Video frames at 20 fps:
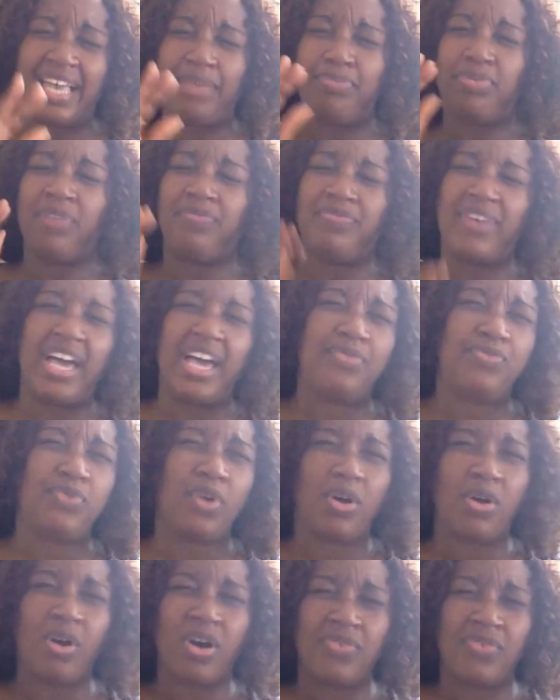and provide
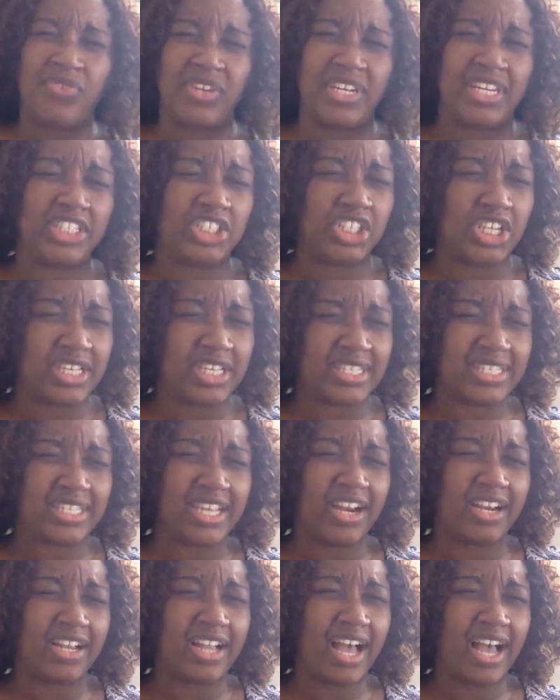for orphanages,
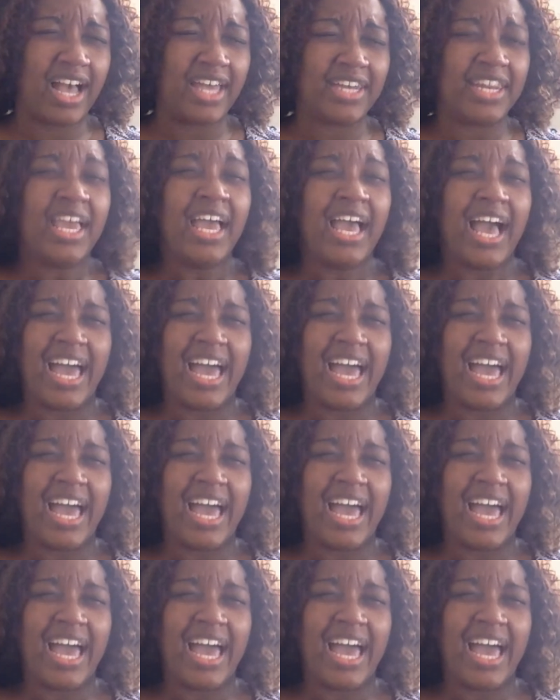dear God,